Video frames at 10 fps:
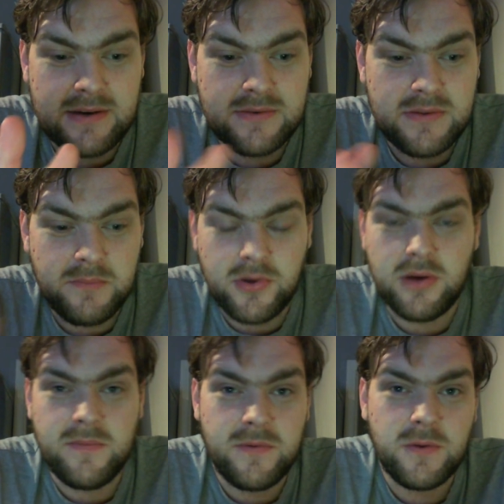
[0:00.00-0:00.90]
the bottom
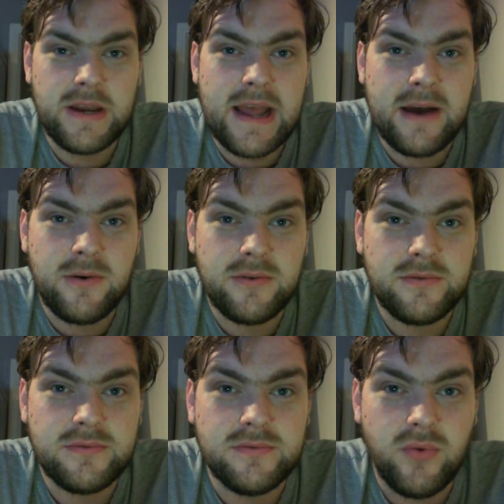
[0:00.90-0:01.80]
falling out
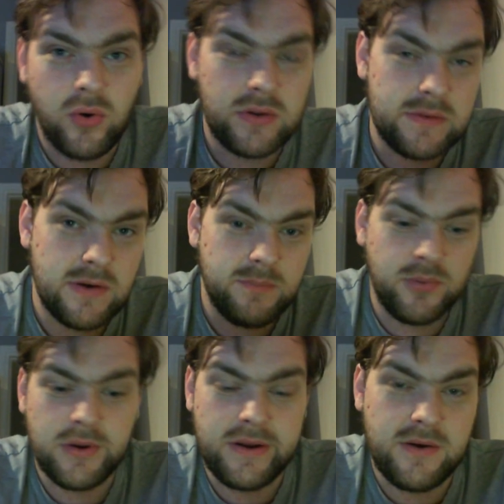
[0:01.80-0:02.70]
or the top
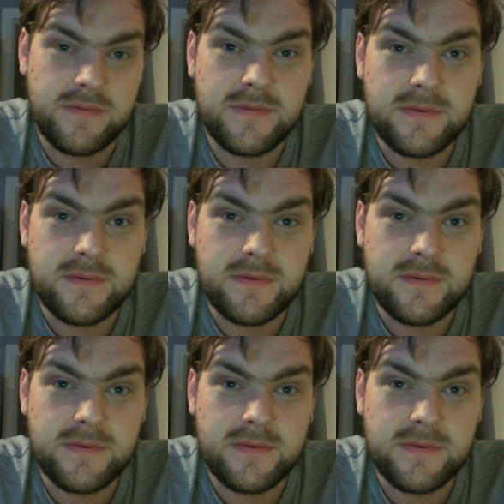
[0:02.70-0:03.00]
pulling off.